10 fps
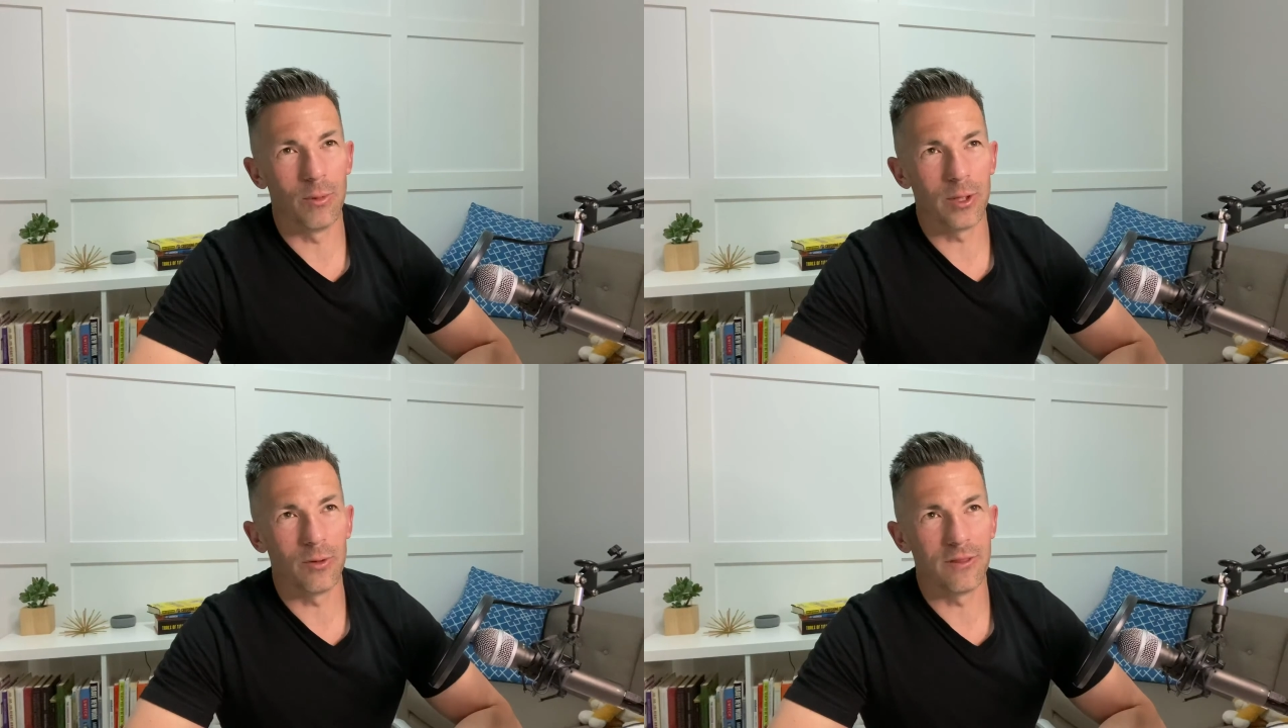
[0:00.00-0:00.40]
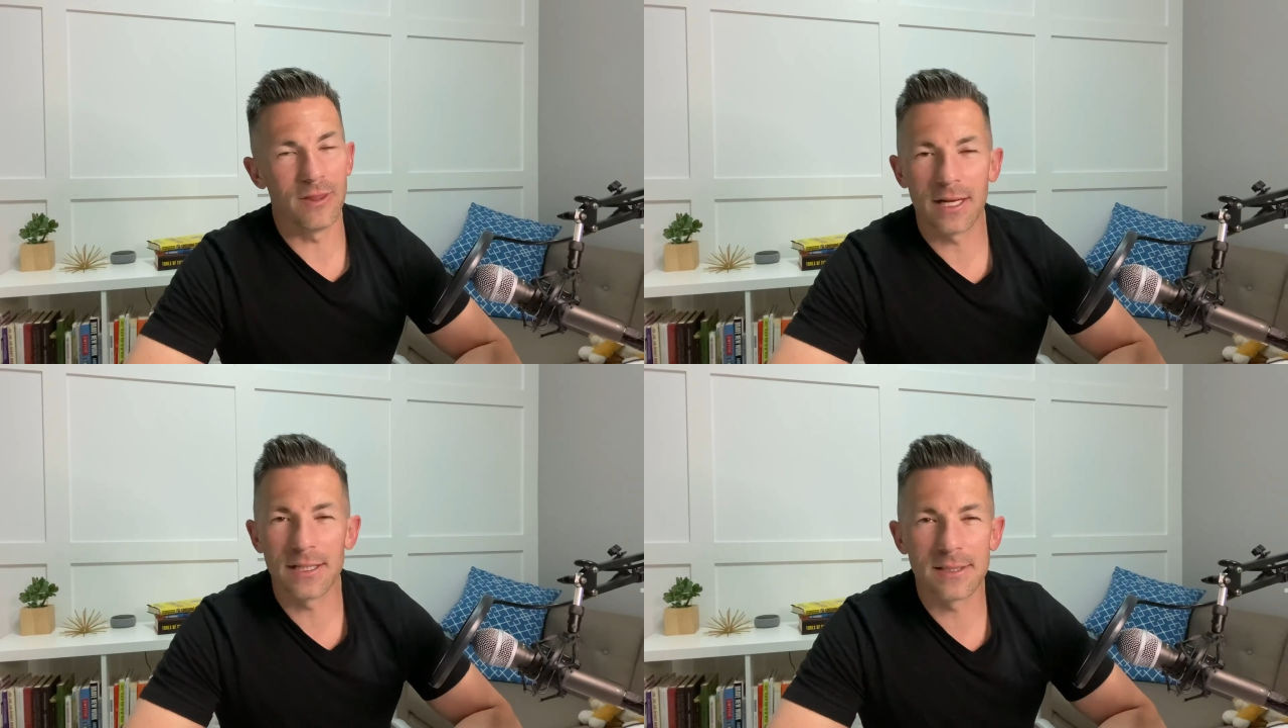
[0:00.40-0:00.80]

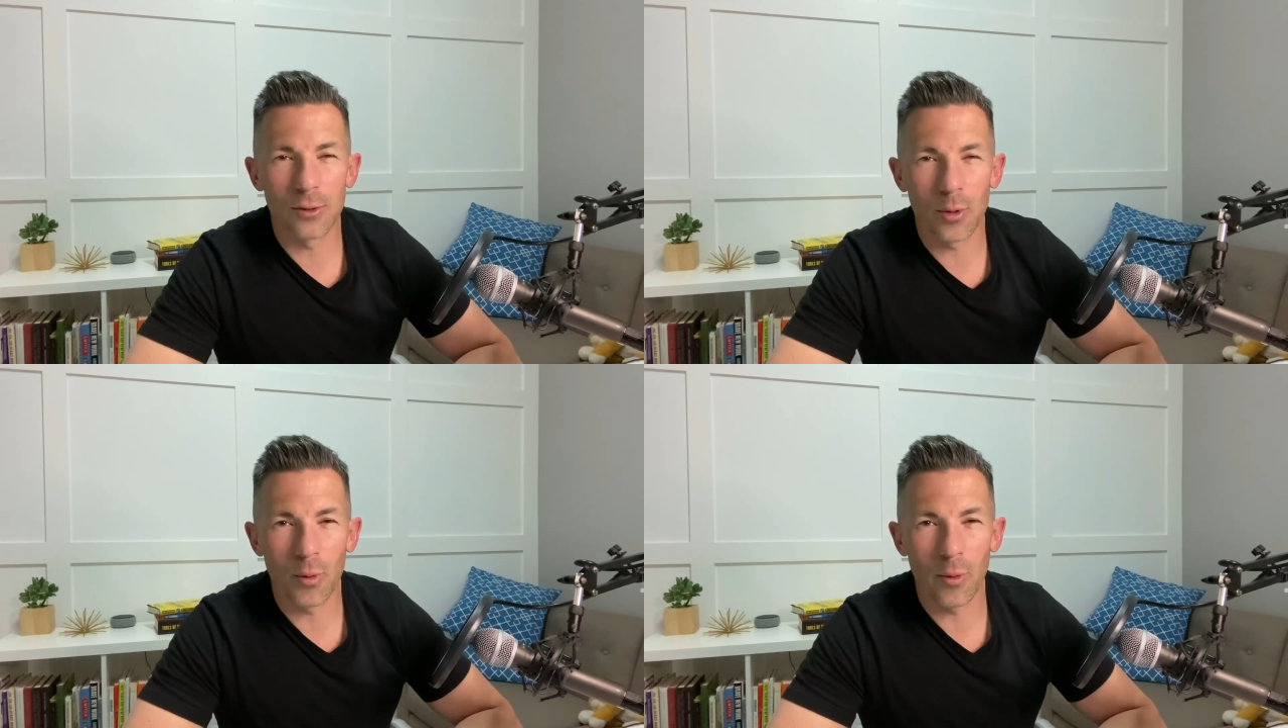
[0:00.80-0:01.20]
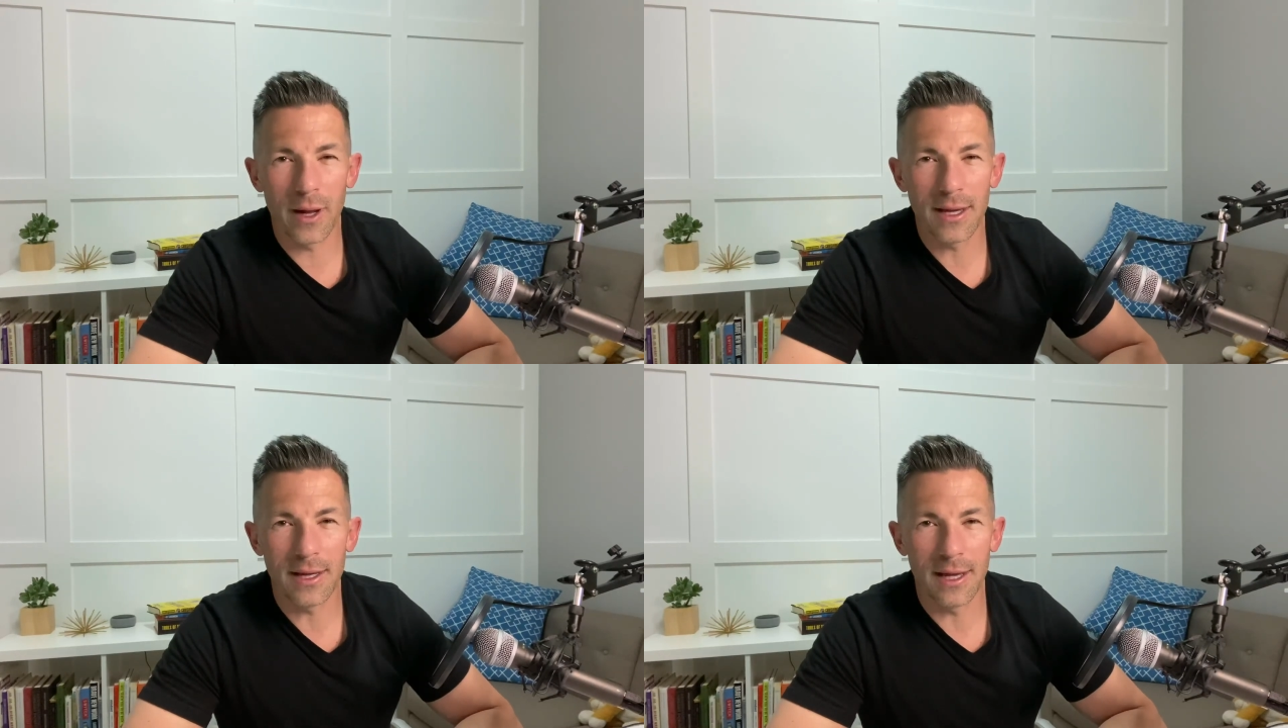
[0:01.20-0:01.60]
think is the normal
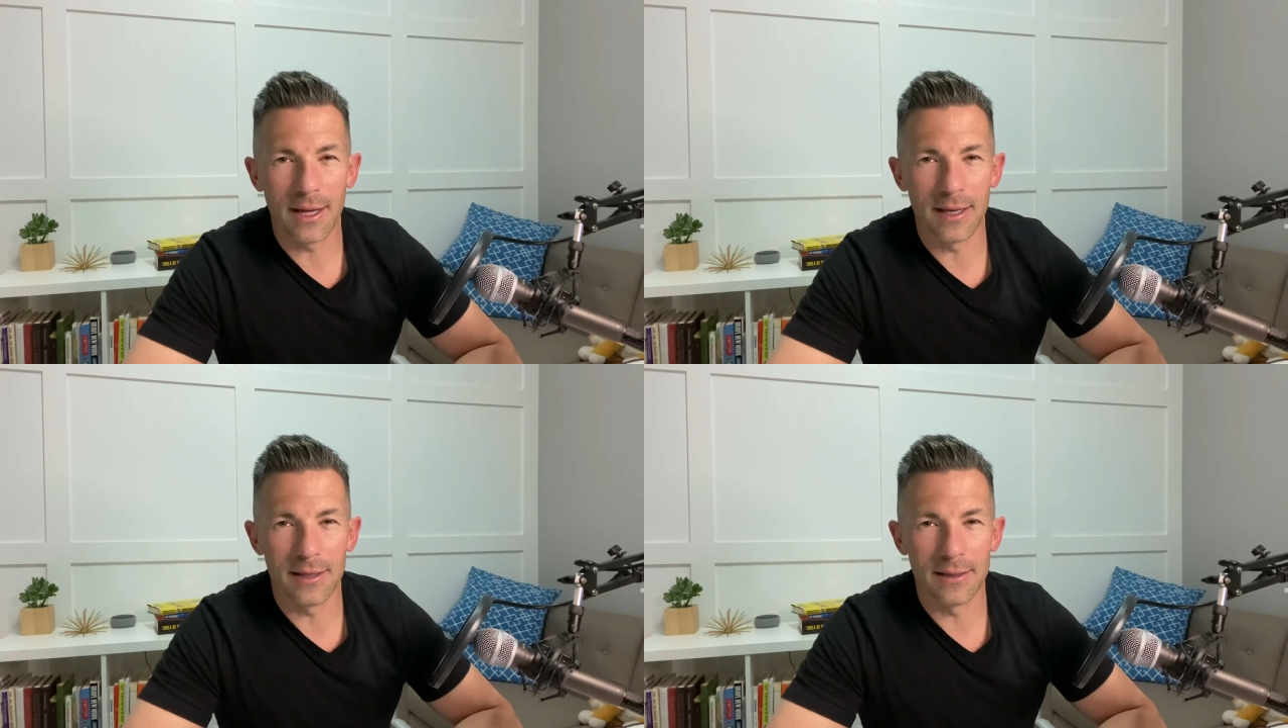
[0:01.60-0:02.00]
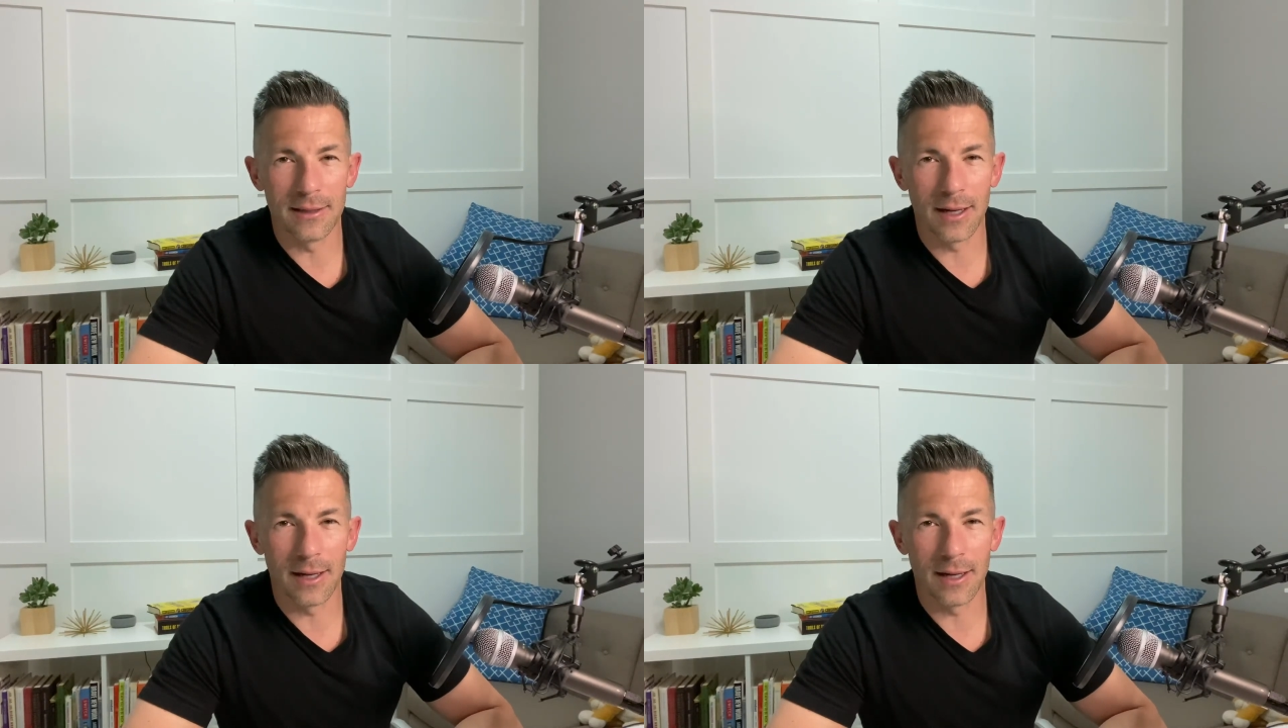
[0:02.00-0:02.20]
way and